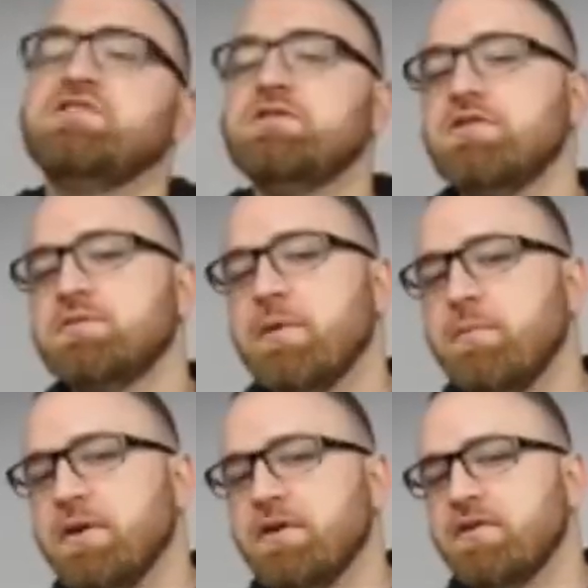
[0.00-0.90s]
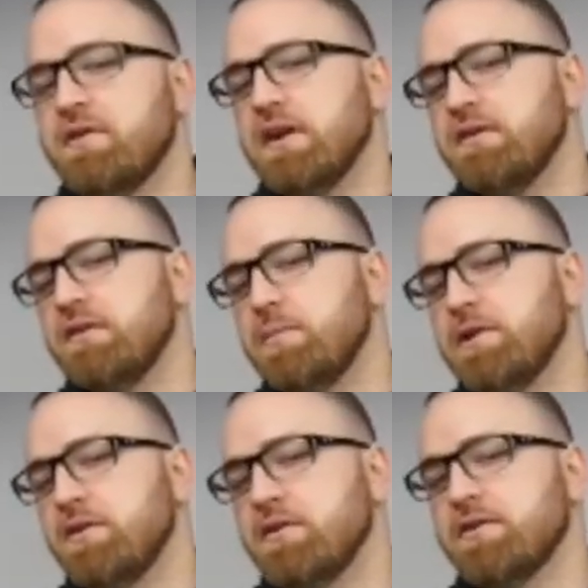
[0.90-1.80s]
Did you notice my beard is getting a
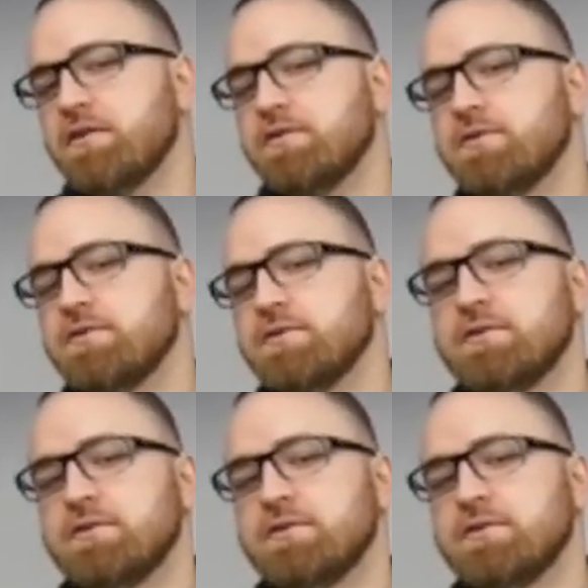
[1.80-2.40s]
little bit longer?